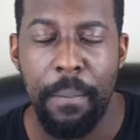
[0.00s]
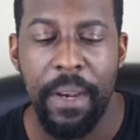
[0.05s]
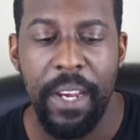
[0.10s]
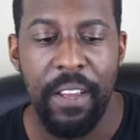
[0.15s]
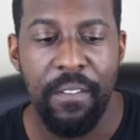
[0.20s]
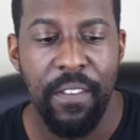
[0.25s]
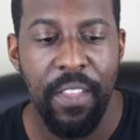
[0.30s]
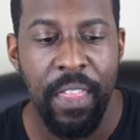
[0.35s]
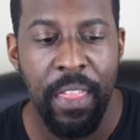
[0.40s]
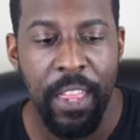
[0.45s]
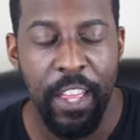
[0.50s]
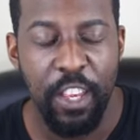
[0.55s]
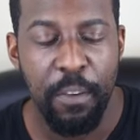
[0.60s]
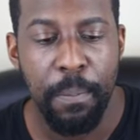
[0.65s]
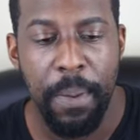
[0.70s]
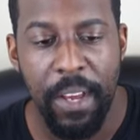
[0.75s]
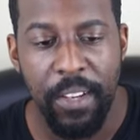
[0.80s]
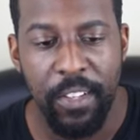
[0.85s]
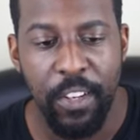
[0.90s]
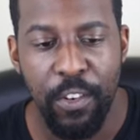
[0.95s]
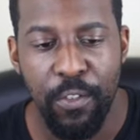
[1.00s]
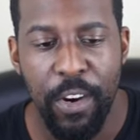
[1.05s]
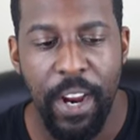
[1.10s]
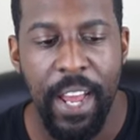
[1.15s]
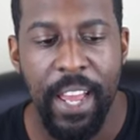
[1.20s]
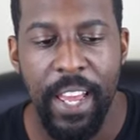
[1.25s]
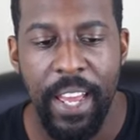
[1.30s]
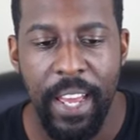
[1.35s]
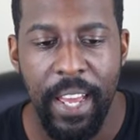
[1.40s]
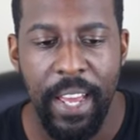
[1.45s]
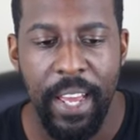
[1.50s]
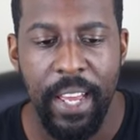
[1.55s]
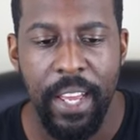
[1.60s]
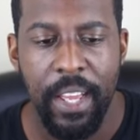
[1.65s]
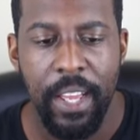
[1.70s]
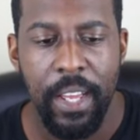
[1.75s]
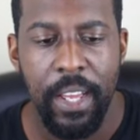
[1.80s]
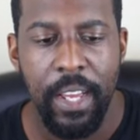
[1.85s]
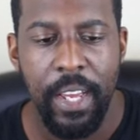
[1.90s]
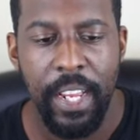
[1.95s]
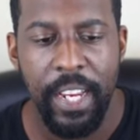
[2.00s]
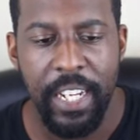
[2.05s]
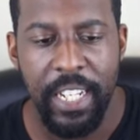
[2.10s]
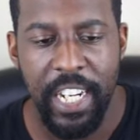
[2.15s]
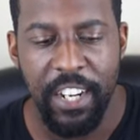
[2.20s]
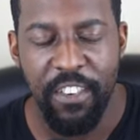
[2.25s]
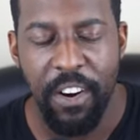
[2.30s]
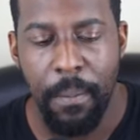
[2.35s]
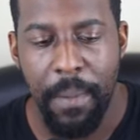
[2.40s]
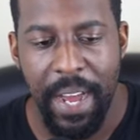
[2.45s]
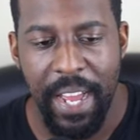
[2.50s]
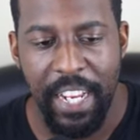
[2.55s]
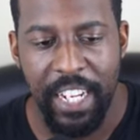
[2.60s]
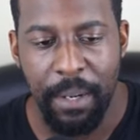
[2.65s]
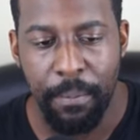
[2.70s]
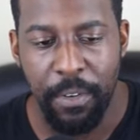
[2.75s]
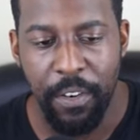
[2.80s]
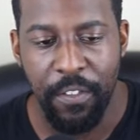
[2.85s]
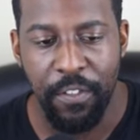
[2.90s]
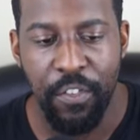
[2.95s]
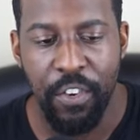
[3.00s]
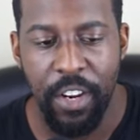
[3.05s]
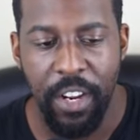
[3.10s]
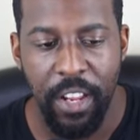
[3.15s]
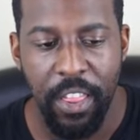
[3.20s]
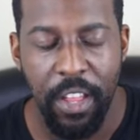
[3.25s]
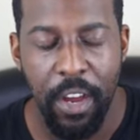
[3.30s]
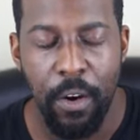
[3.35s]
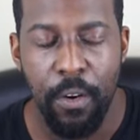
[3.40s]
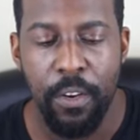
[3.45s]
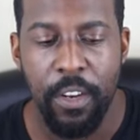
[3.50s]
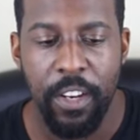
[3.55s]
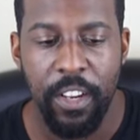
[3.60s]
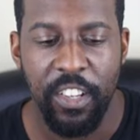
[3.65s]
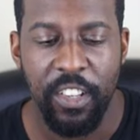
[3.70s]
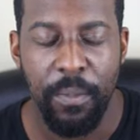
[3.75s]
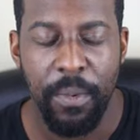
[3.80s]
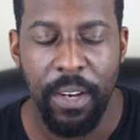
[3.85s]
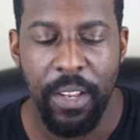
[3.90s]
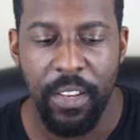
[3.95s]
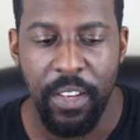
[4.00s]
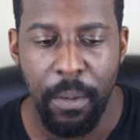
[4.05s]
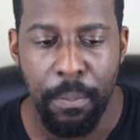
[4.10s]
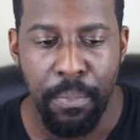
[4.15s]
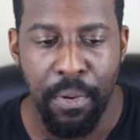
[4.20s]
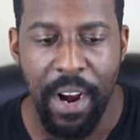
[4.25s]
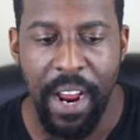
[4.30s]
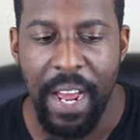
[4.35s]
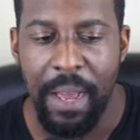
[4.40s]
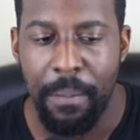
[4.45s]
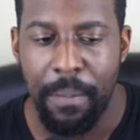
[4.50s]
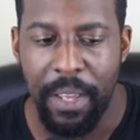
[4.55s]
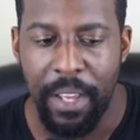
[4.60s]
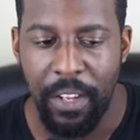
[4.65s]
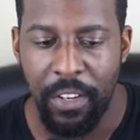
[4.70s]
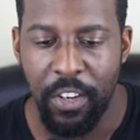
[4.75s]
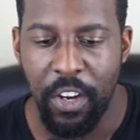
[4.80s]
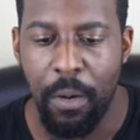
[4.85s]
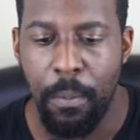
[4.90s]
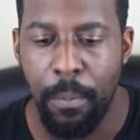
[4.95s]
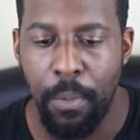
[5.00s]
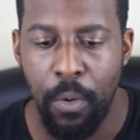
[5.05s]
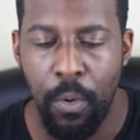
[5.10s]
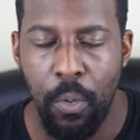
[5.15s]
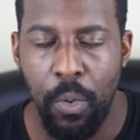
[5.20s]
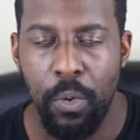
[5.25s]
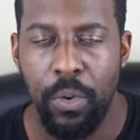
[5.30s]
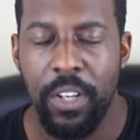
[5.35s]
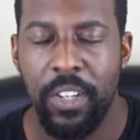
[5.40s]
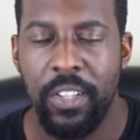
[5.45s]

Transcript: believe this passage right here in Jeremiah chapter 3 in the Old Testament is a prime example.